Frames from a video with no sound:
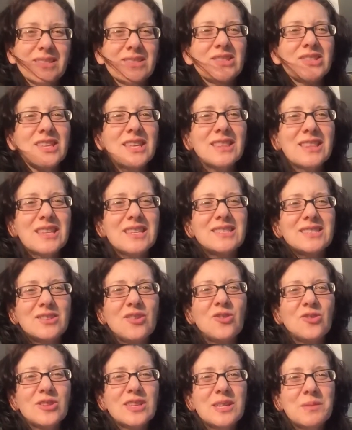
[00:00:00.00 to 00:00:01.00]
Let's just hit
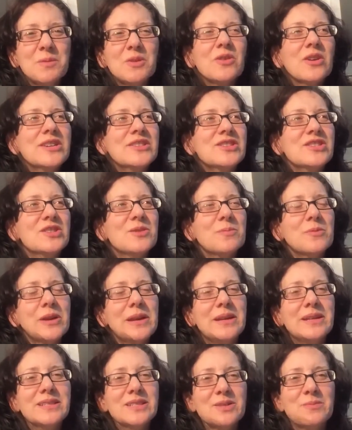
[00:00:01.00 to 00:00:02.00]
this whole immigration
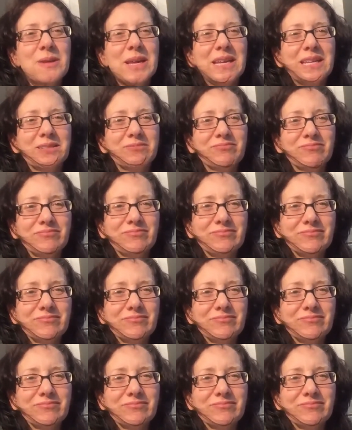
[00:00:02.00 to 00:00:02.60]
debate, debate,